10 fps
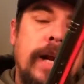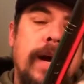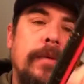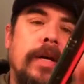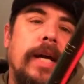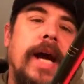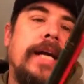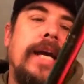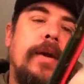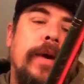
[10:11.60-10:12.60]
And I really, I
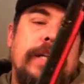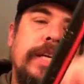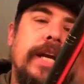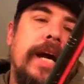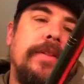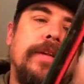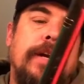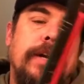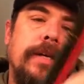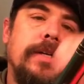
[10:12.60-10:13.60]
can't wait to get out
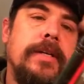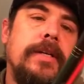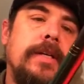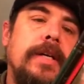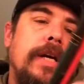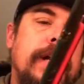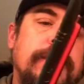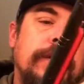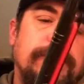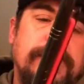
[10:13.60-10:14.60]
there and, and
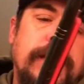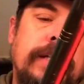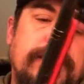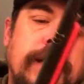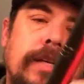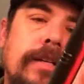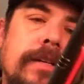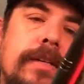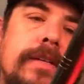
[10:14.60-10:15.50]
use it and